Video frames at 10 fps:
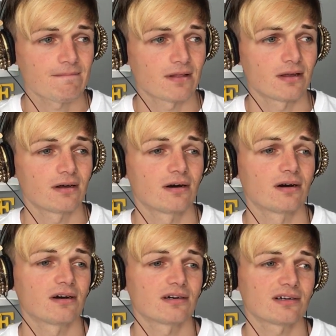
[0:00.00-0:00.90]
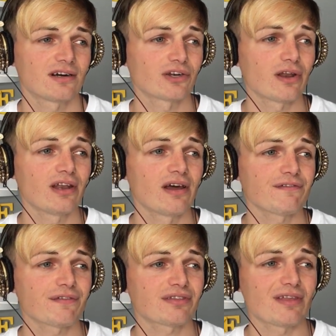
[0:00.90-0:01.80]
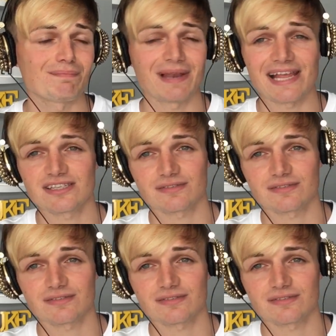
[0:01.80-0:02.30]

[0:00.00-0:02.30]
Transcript: Oh, and I love the blend